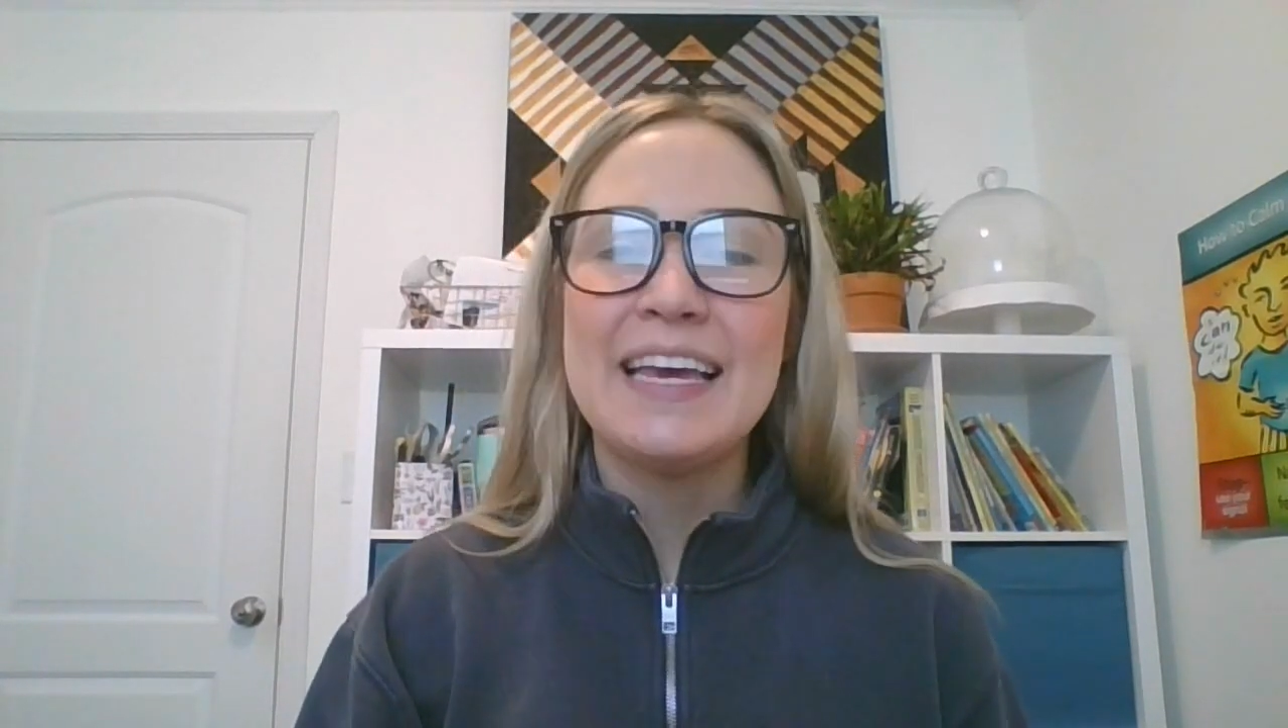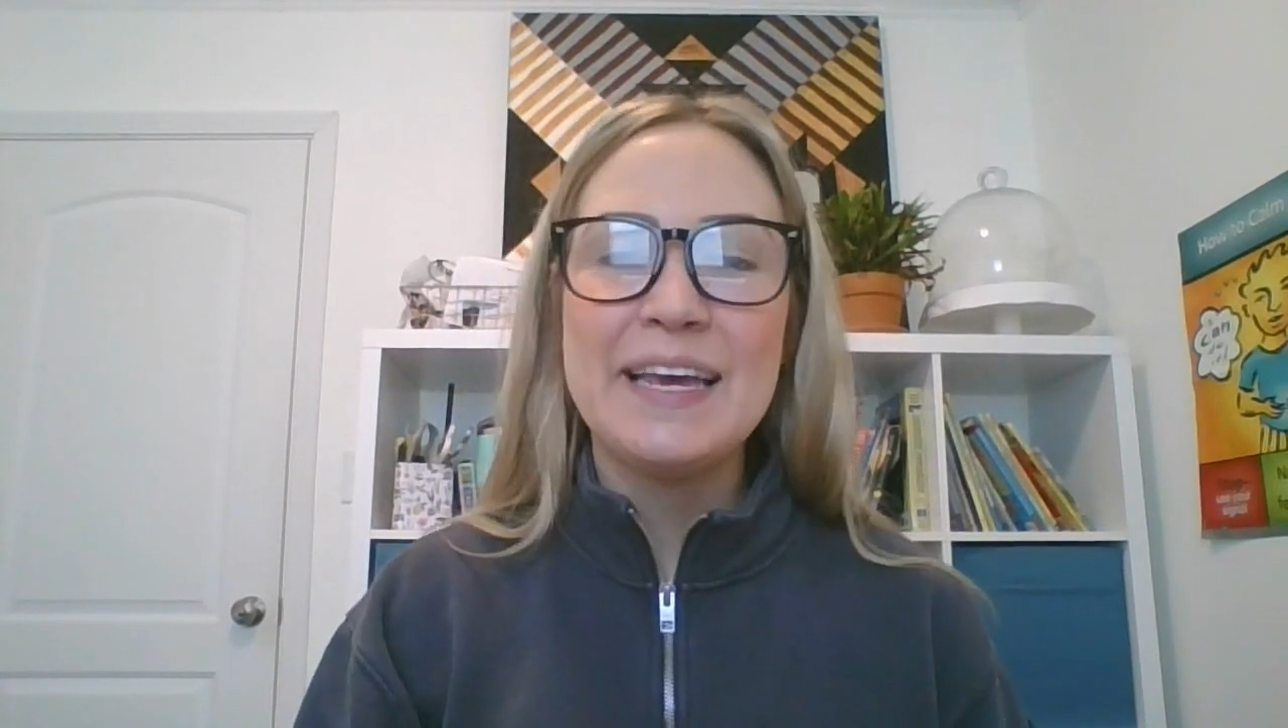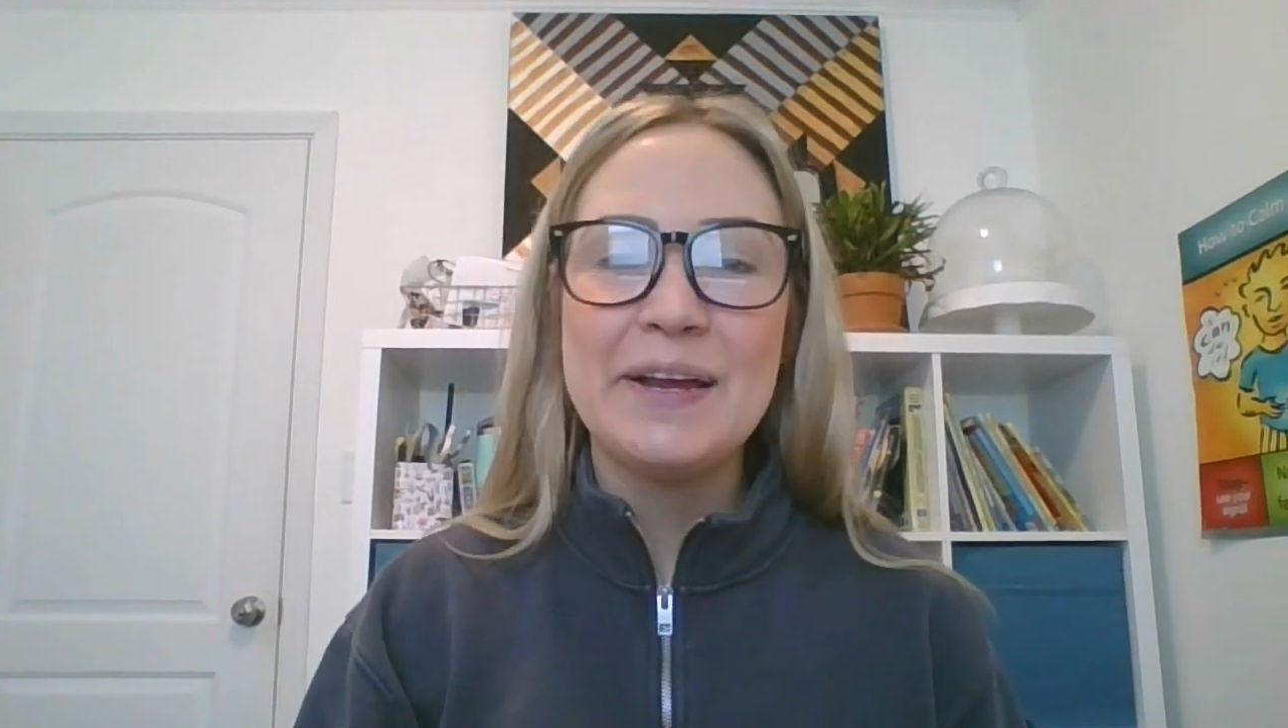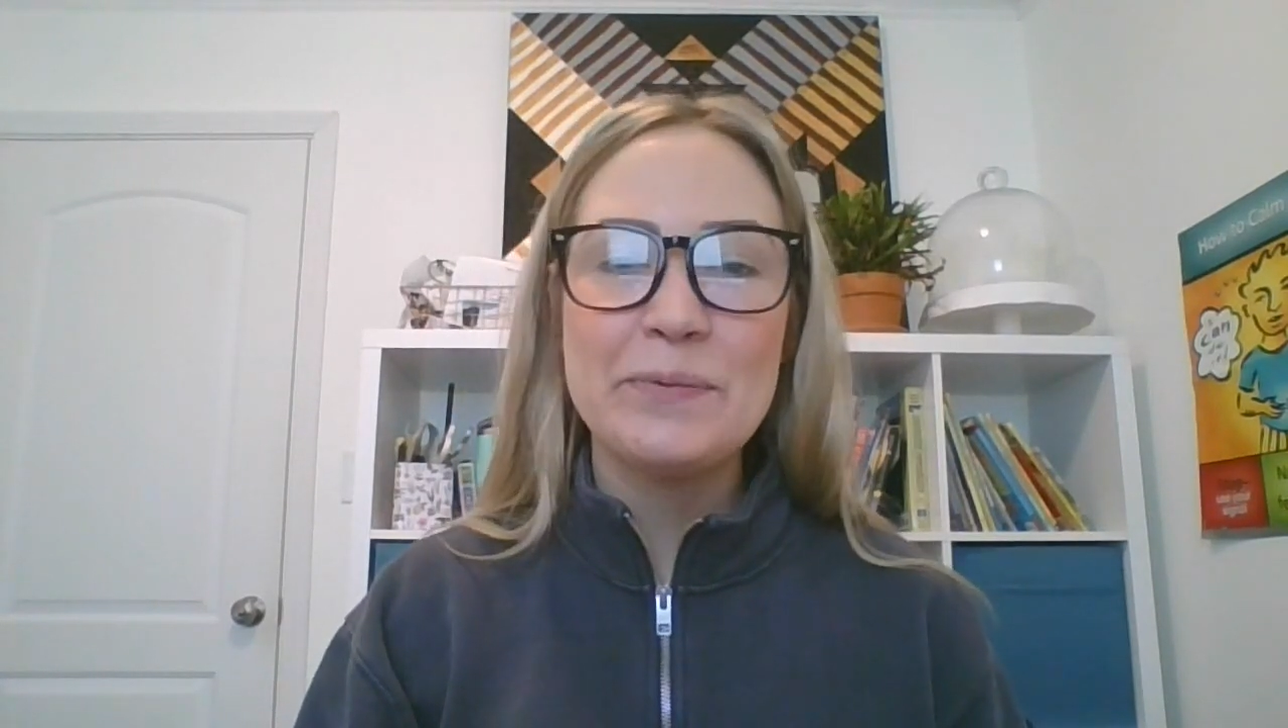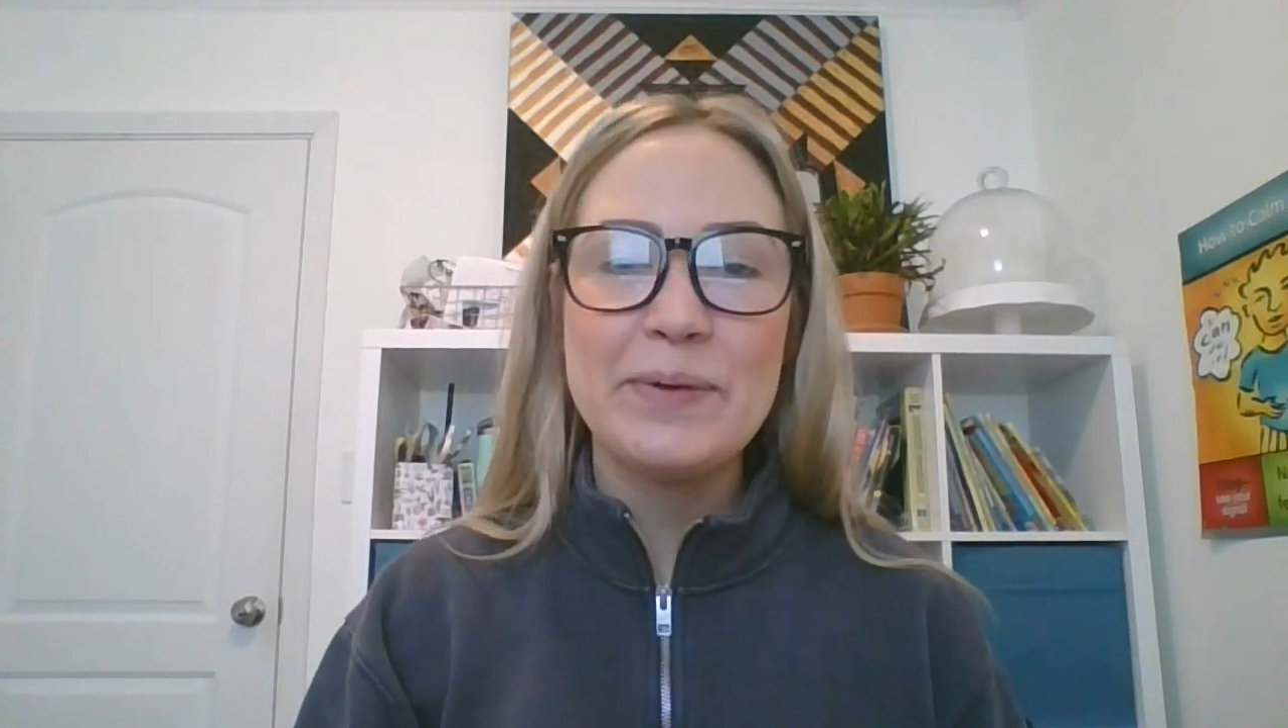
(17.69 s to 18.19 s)

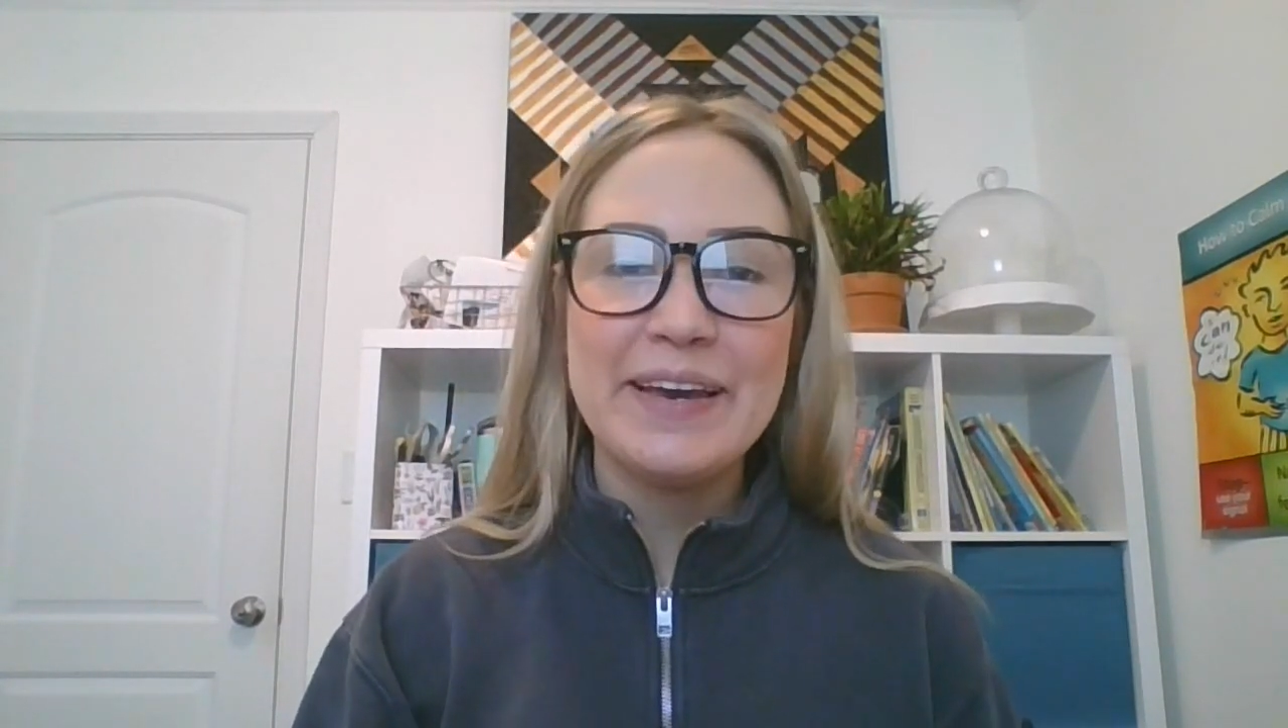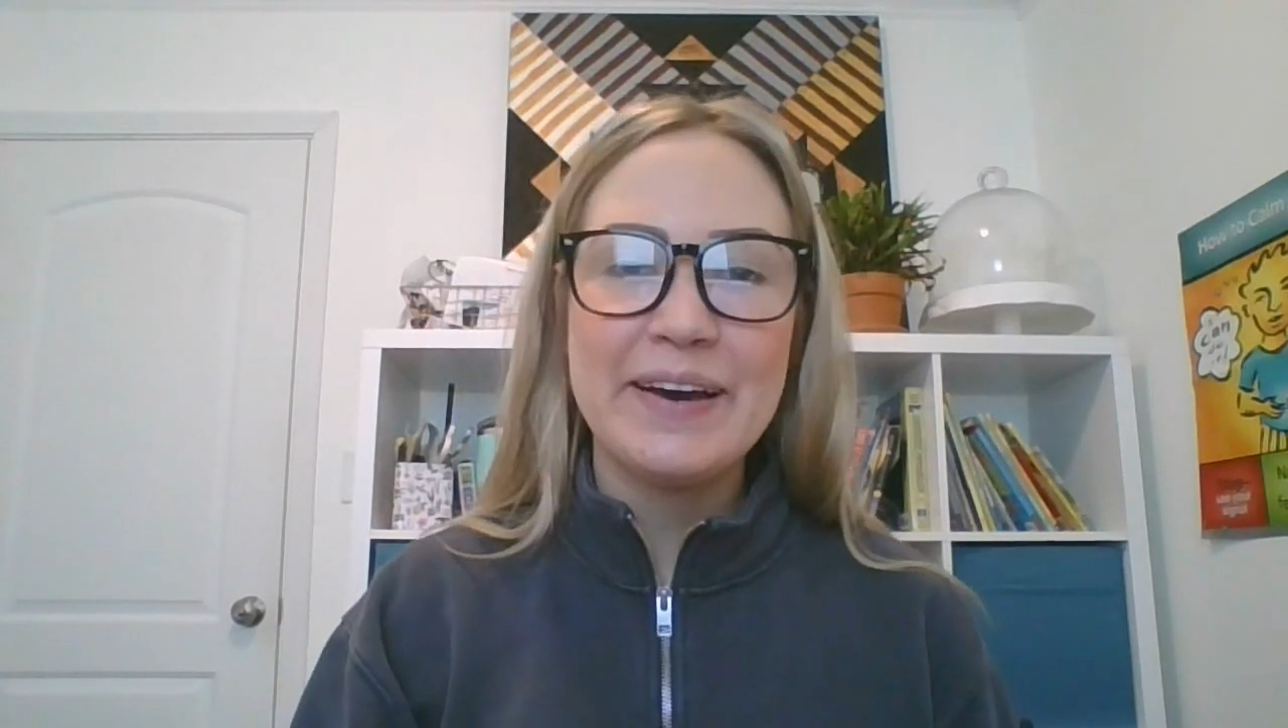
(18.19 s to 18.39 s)
Here we